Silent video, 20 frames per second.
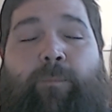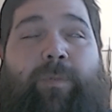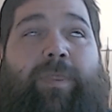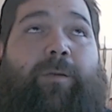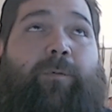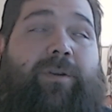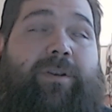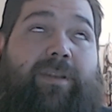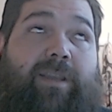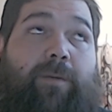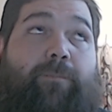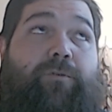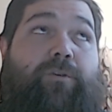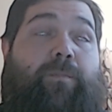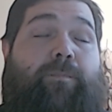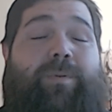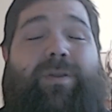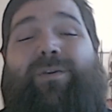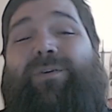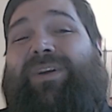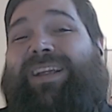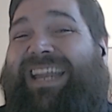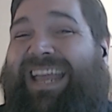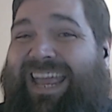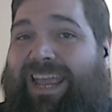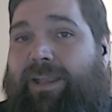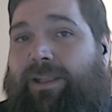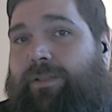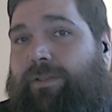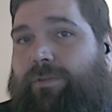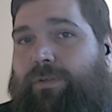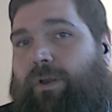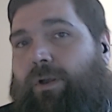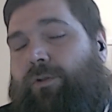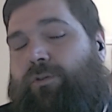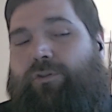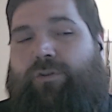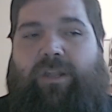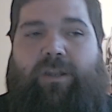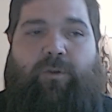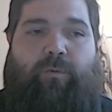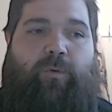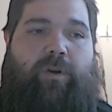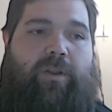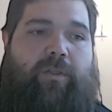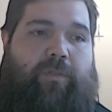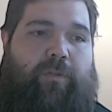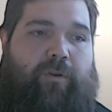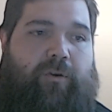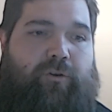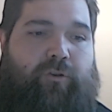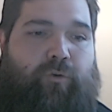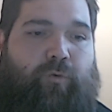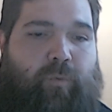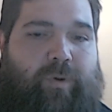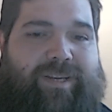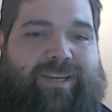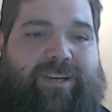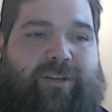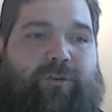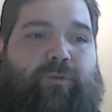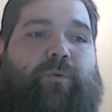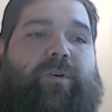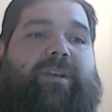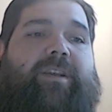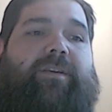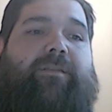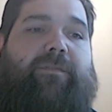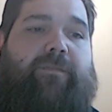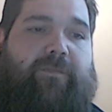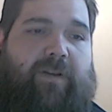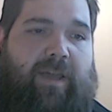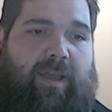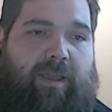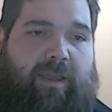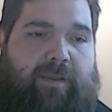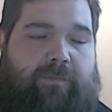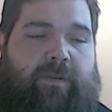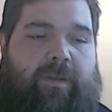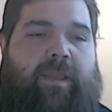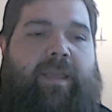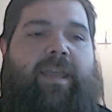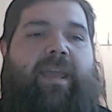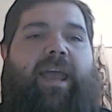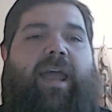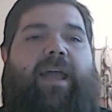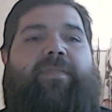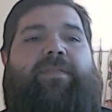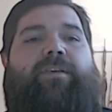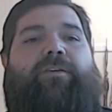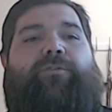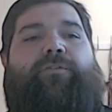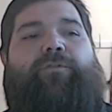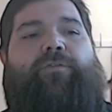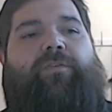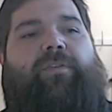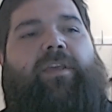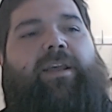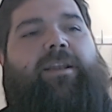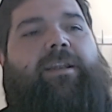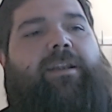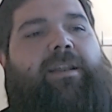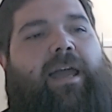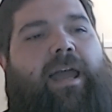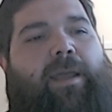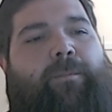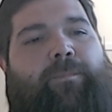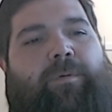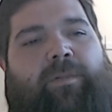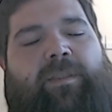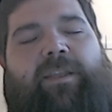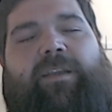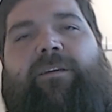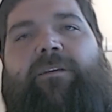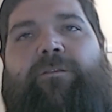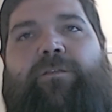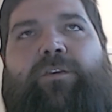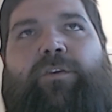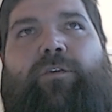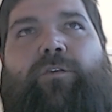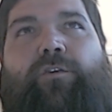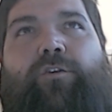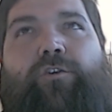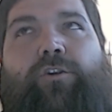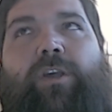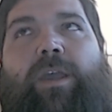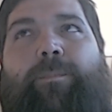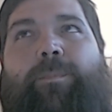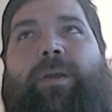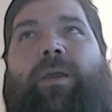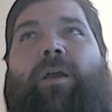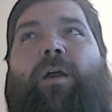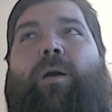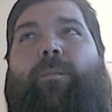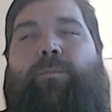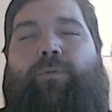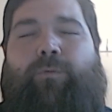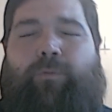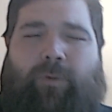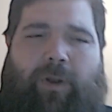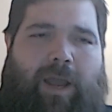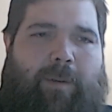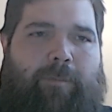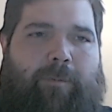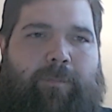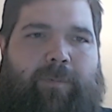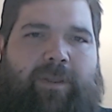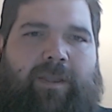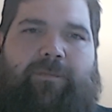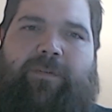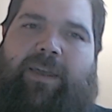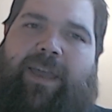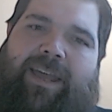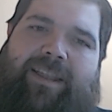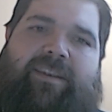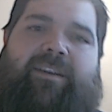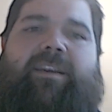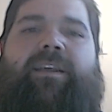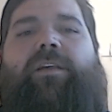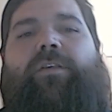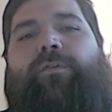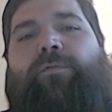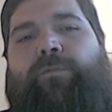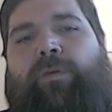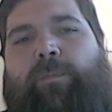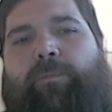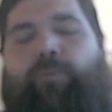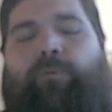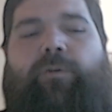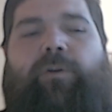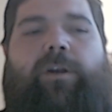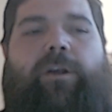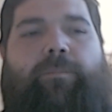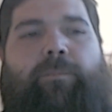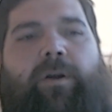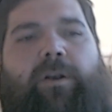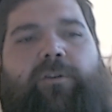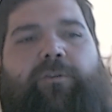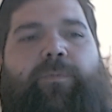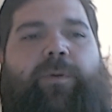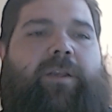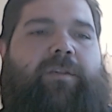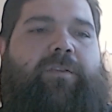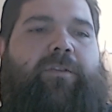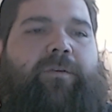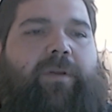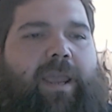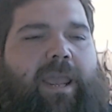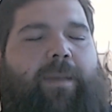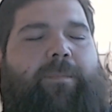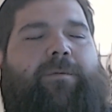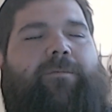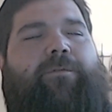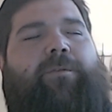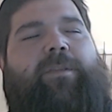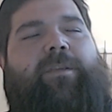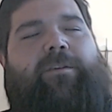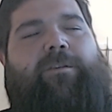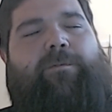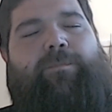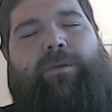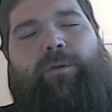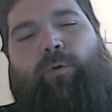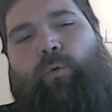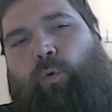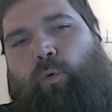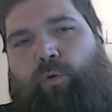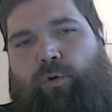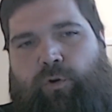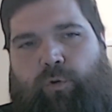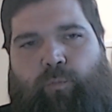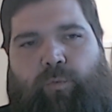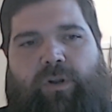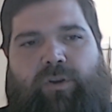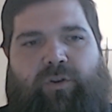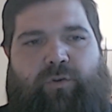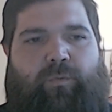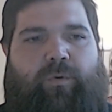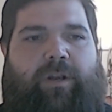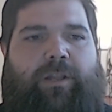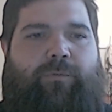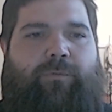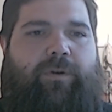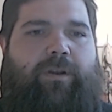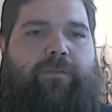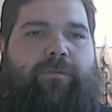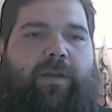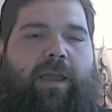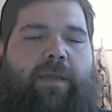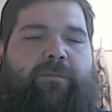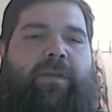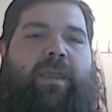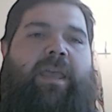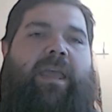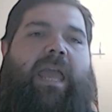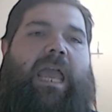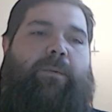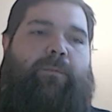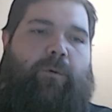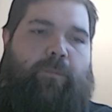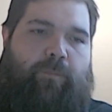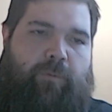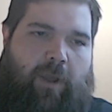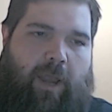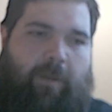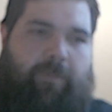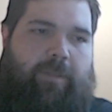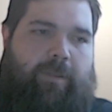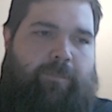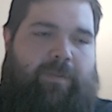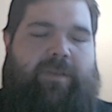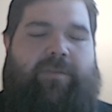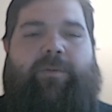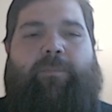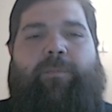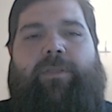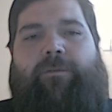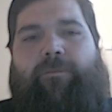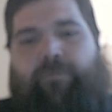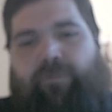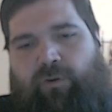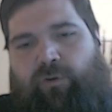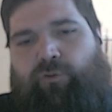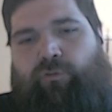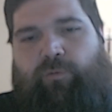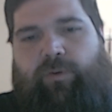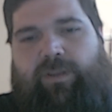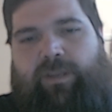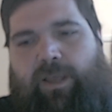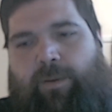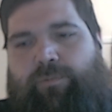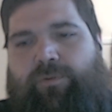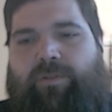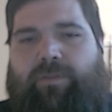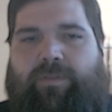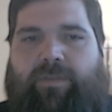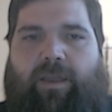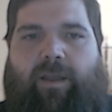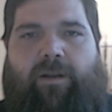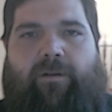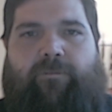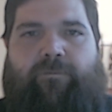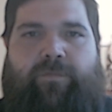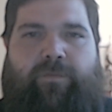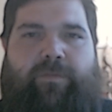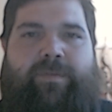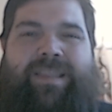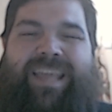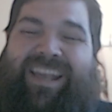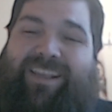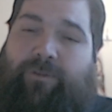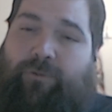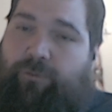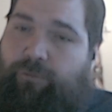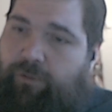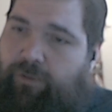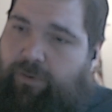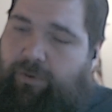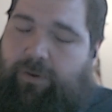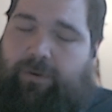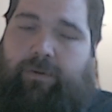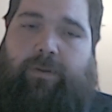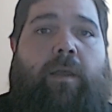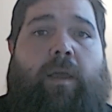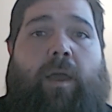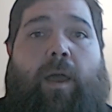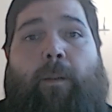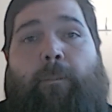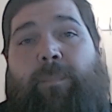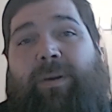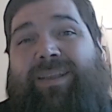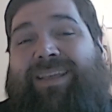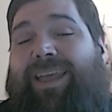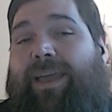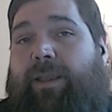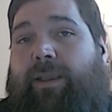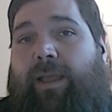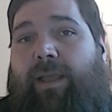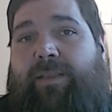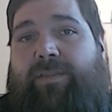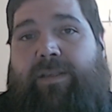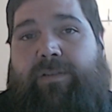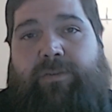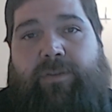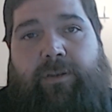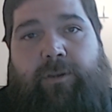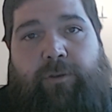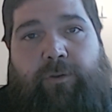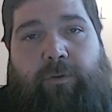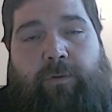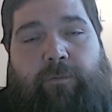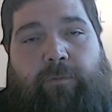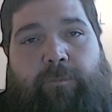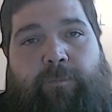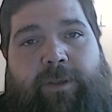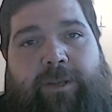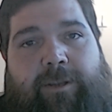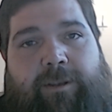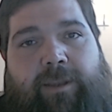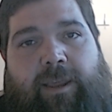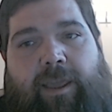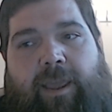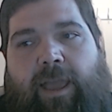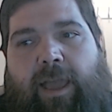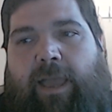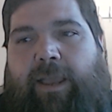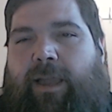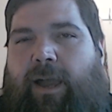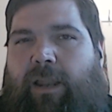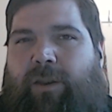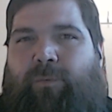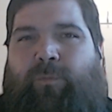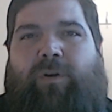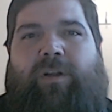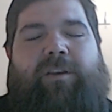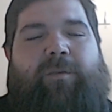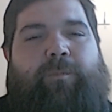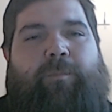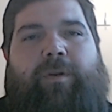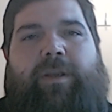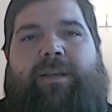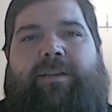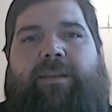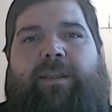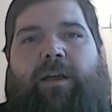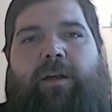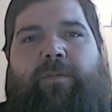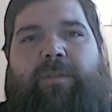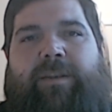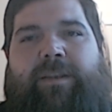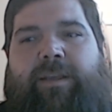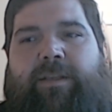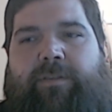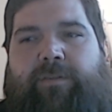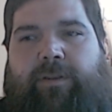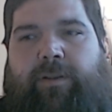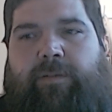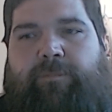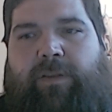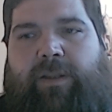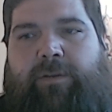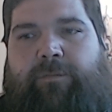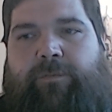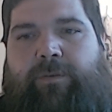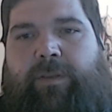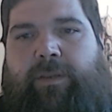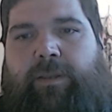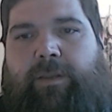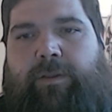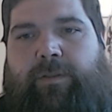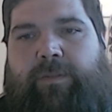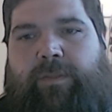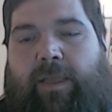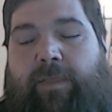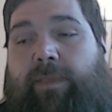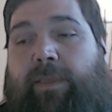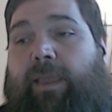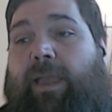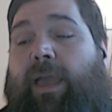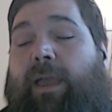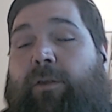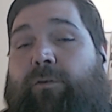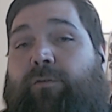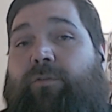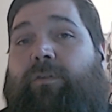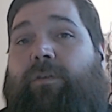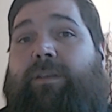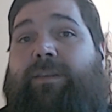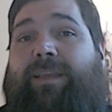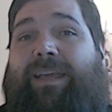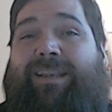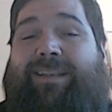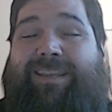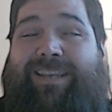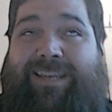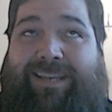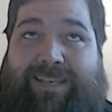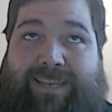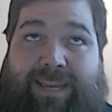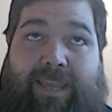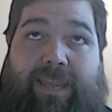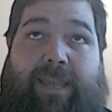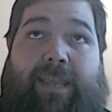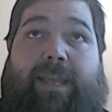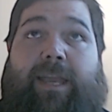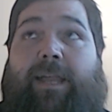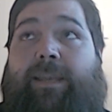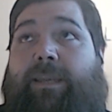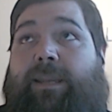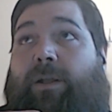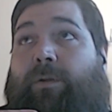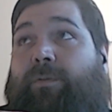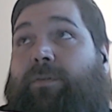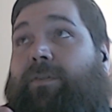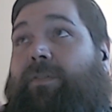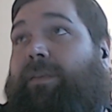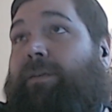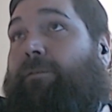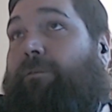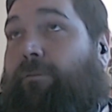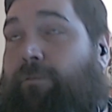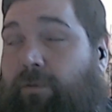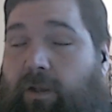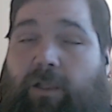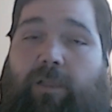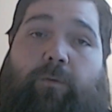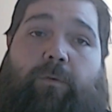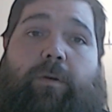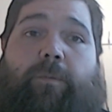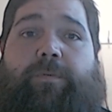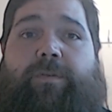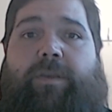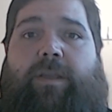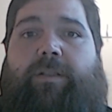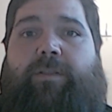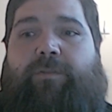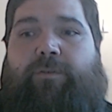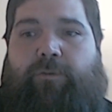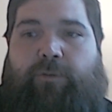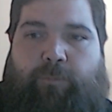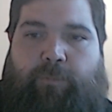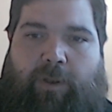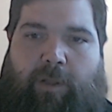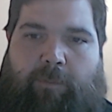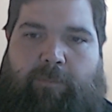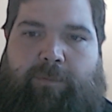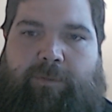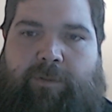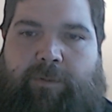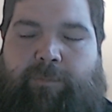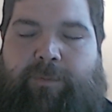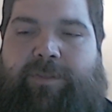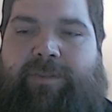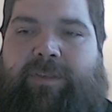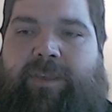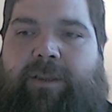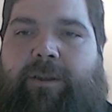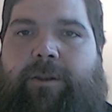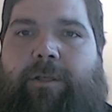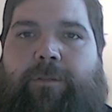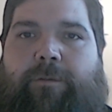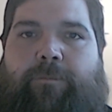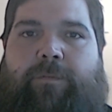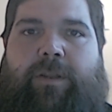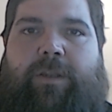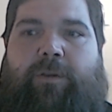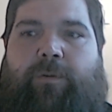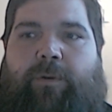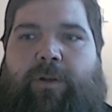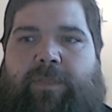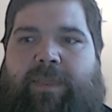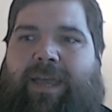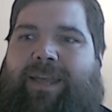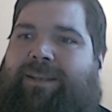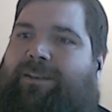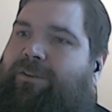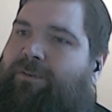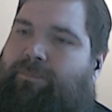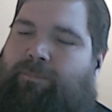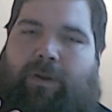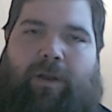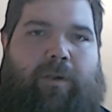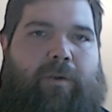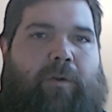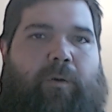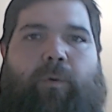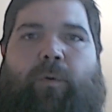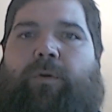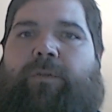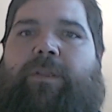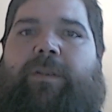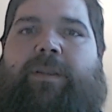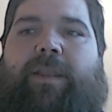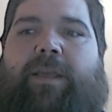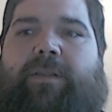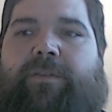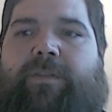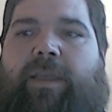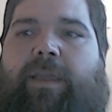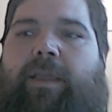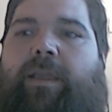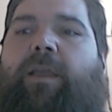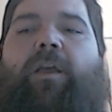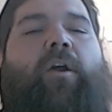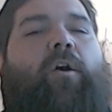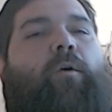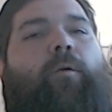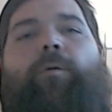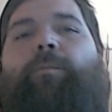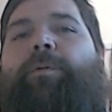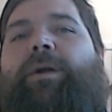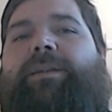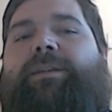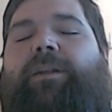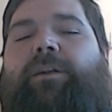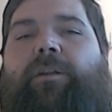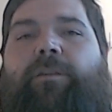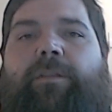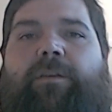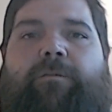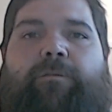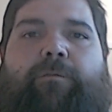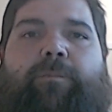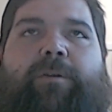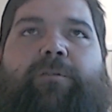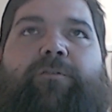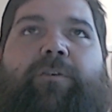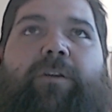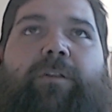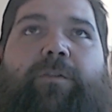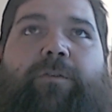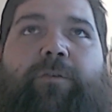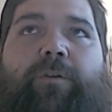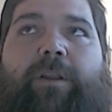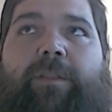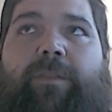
The redemption period ends on January 3rd, 2025, and these are slated, I believe, to ship probably, if I had to guess, February or March, because they're aiming for these to be Q1 2025, and will probably be some of the first redemptions of next year. But yeah, guys, that's going to do it for me today. I kind of wanted to break down the next set of NFTs, and they actually today announced the follow-up set, so you'll probably be seeing another video on that tomorrow or the next day. We'll break down all the information concerning